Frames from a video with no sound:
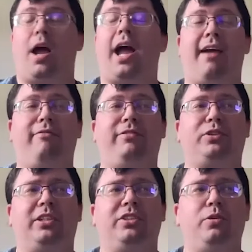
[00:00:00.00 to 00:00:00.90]
I have
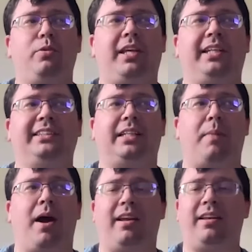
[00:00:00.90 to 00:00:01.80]
sort of two things
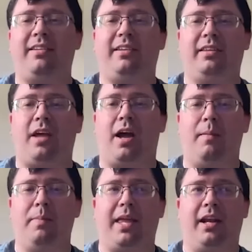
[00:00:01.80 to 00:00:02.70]
in mind
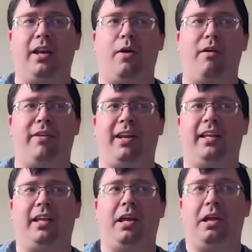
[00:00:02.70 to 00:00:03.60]
that I know of,
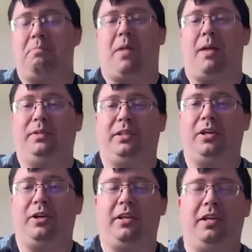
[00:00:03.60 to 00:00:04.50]
and I'm
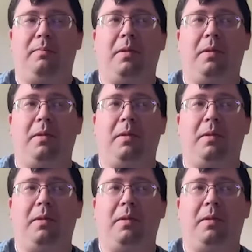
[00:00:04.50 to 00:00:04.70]
curious.